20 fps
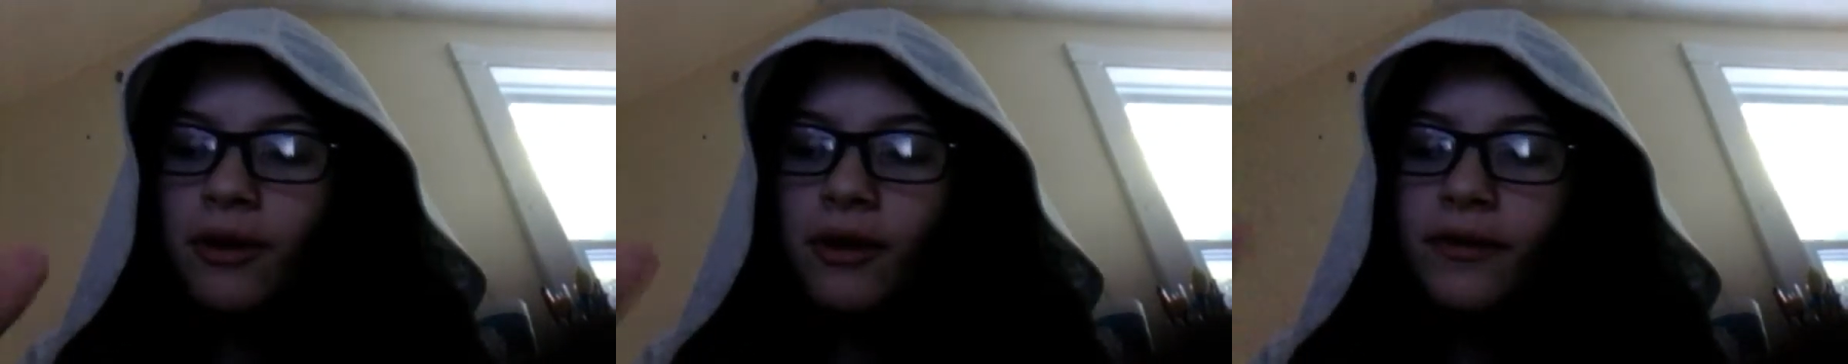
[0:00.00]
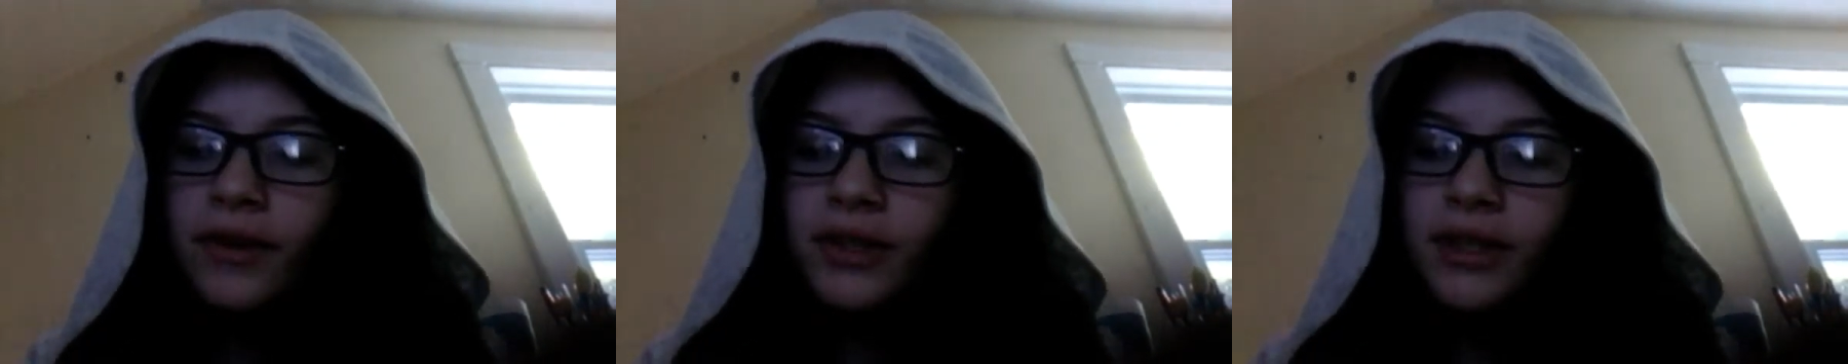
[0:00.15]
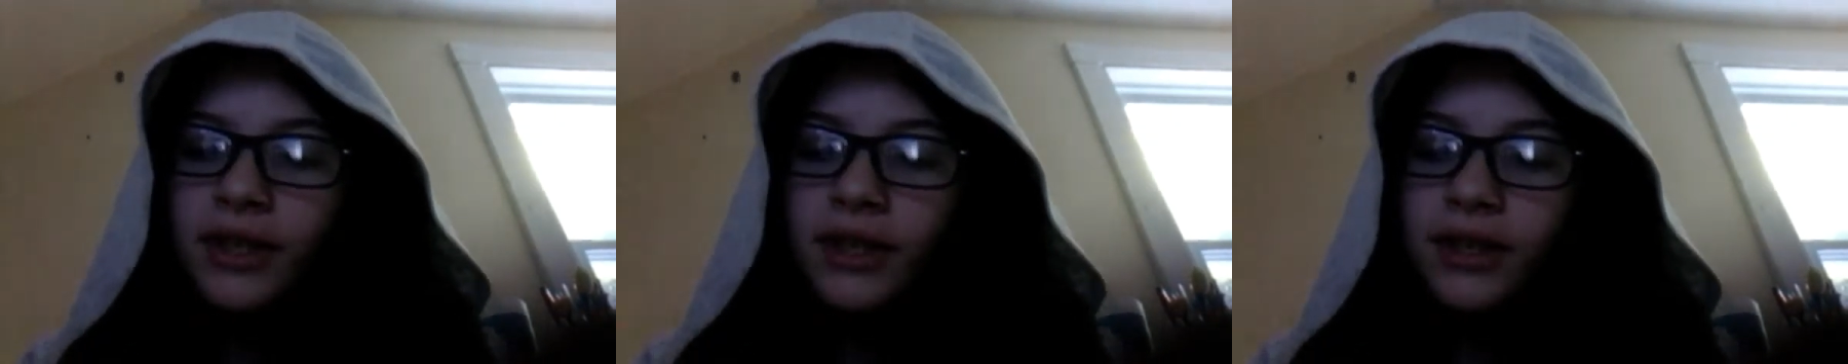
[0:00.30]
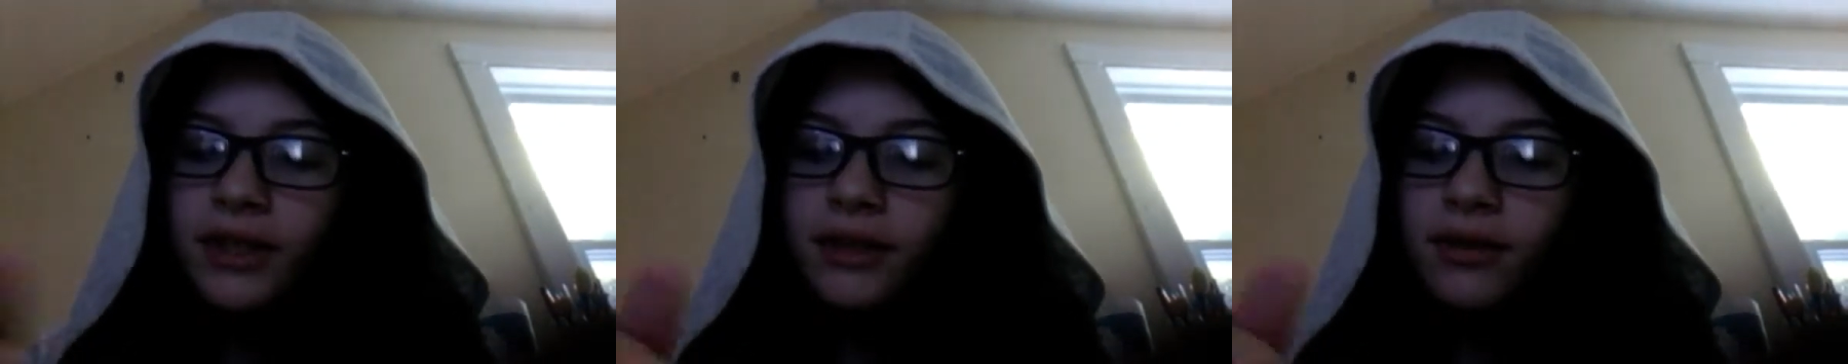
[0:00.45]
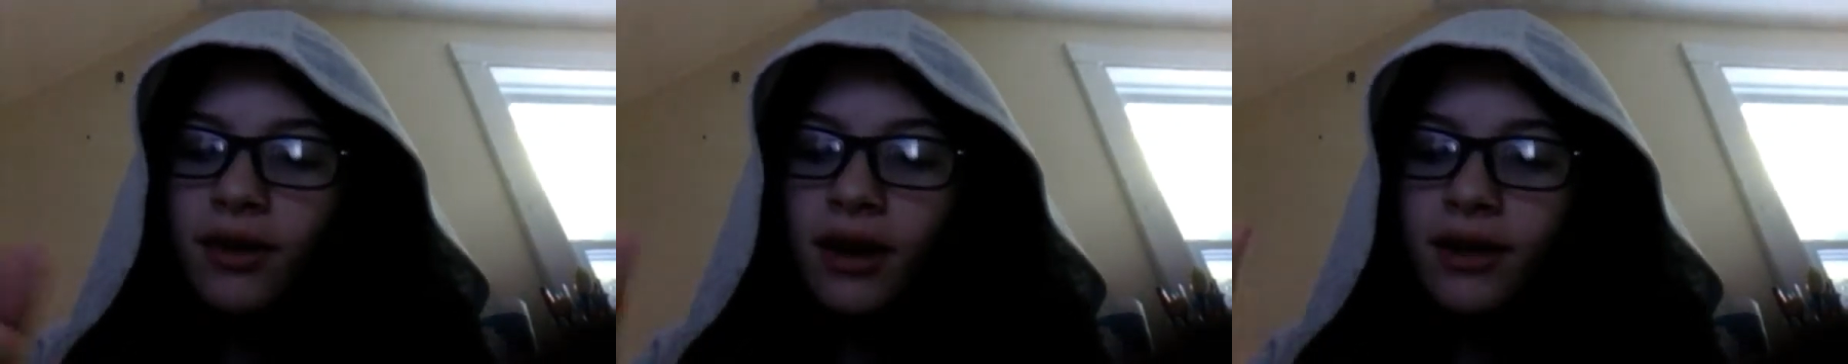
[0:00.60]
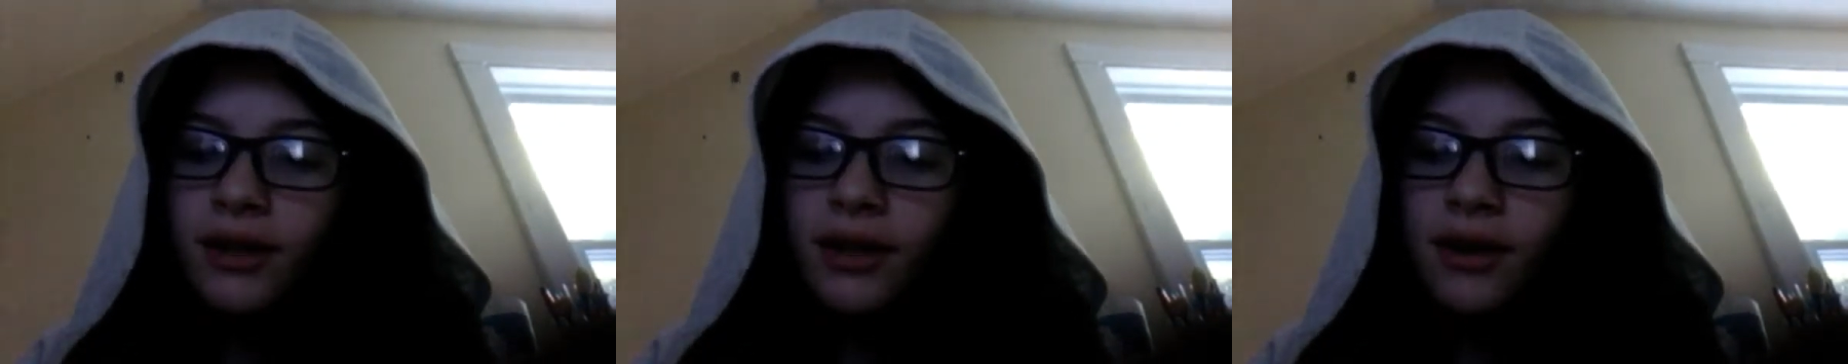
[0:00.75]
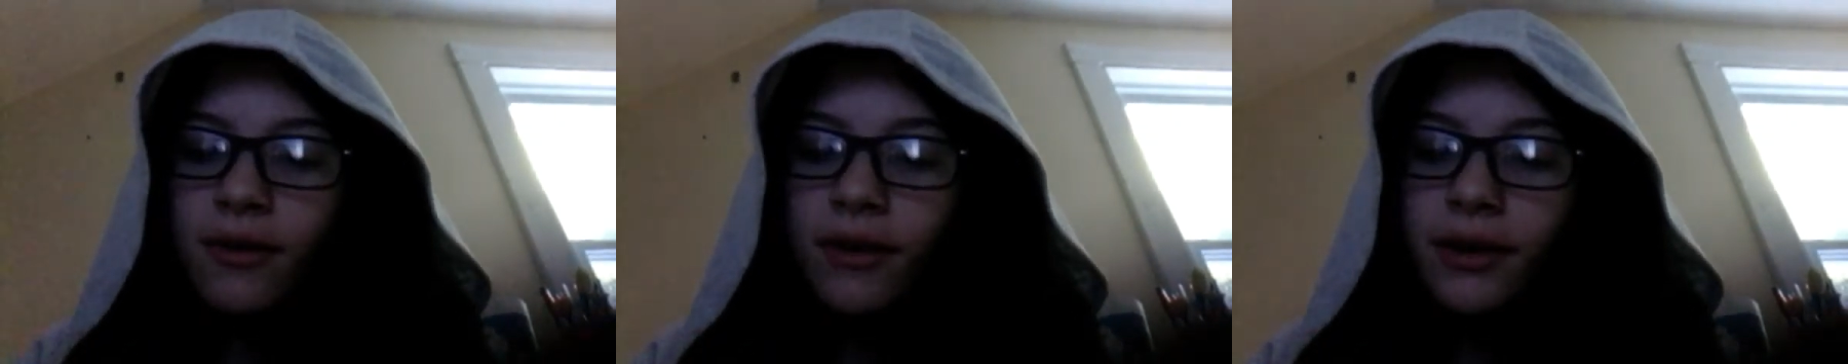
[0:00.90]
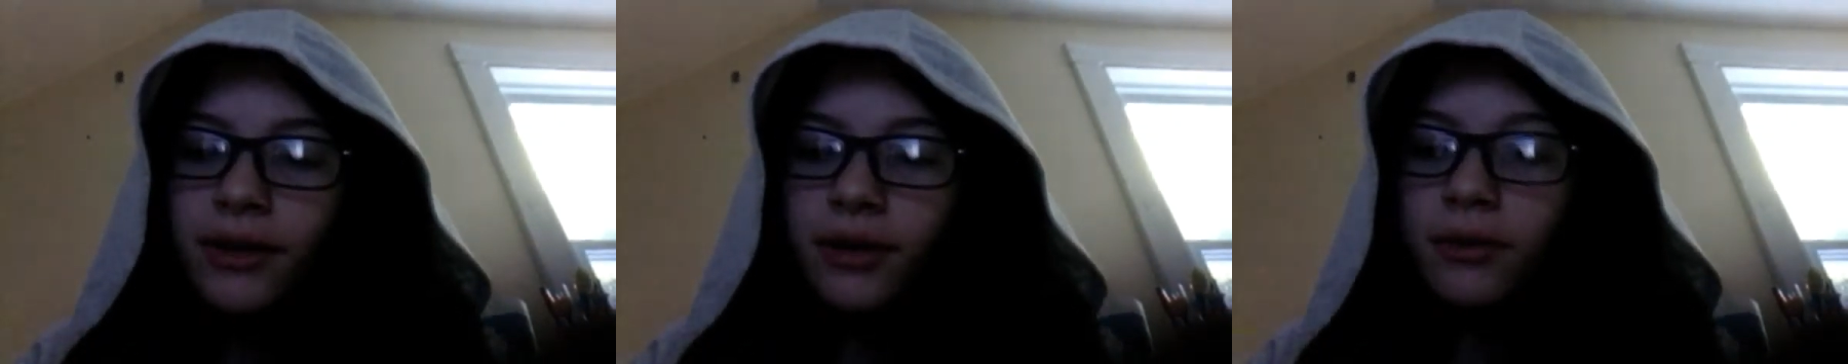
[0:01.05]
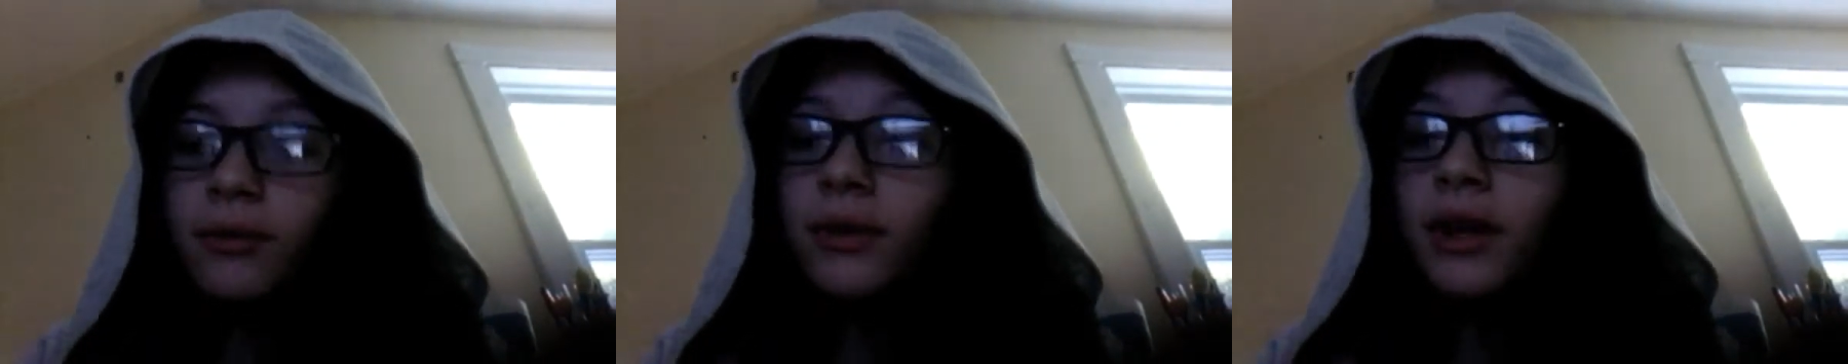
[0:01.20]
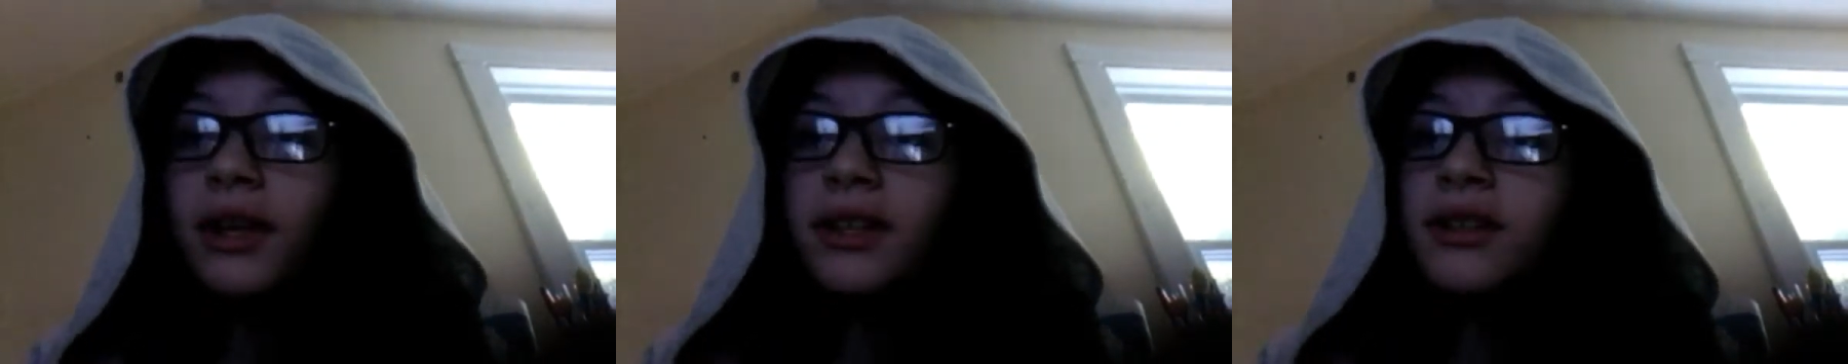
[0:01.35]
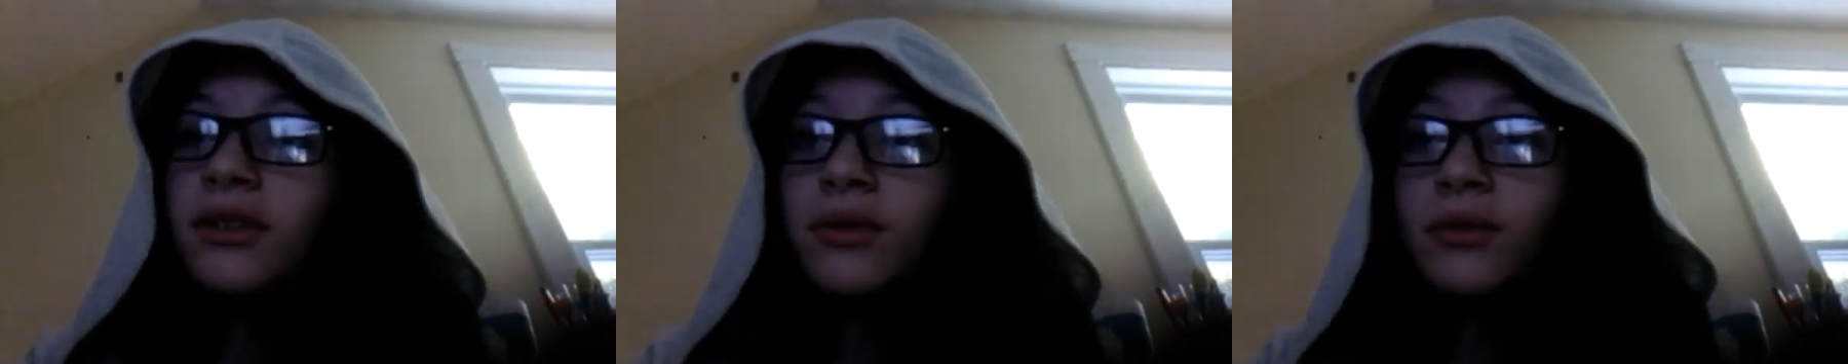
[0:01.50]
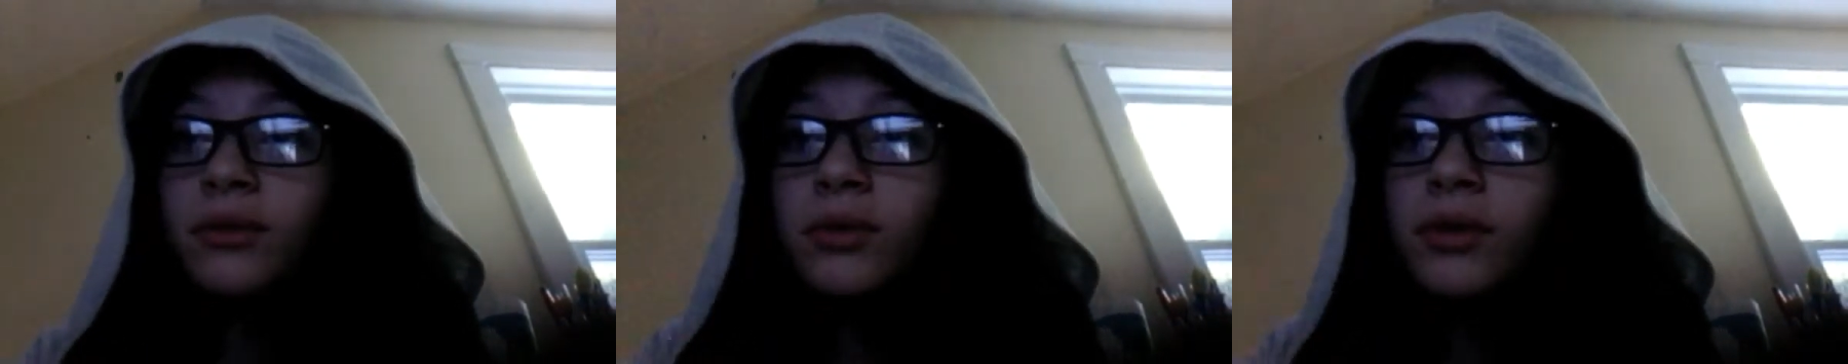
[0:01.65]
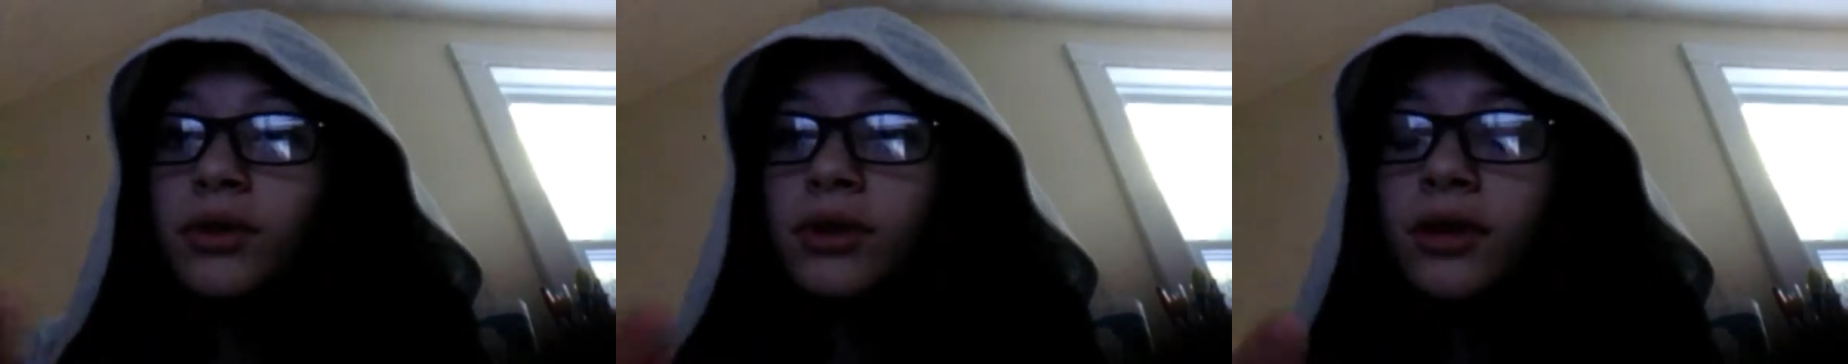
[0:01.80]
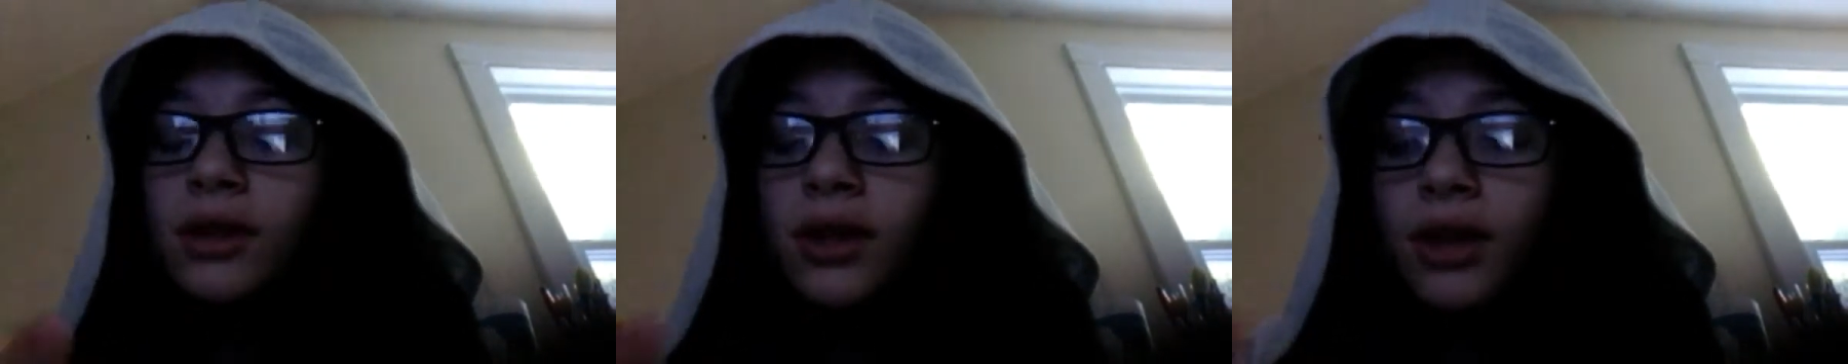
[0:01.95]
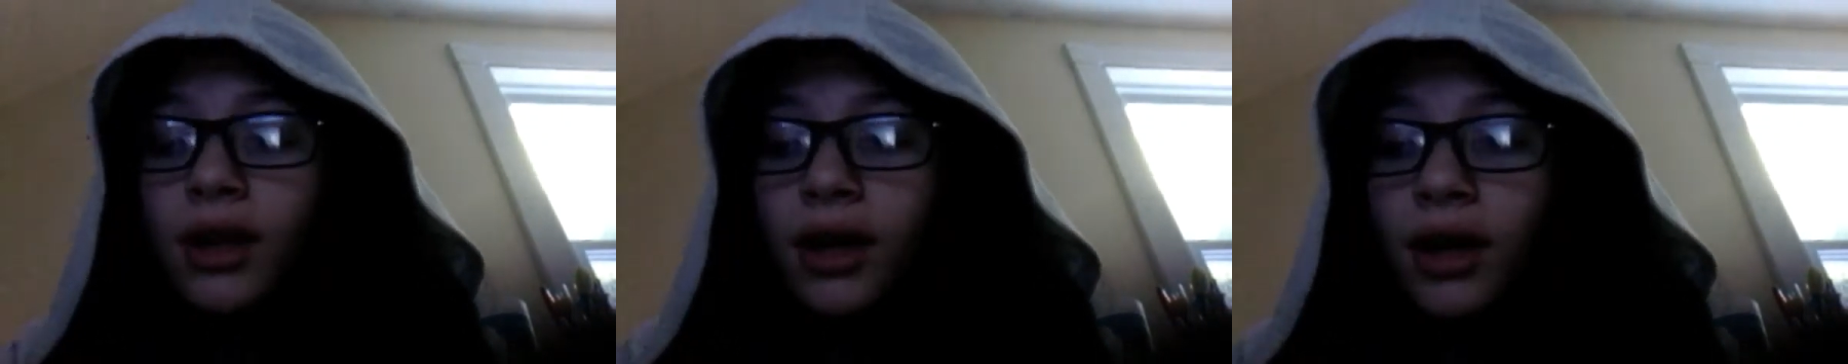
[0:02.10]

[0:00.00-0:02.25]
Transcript: obviously, because you guys know I don't like school.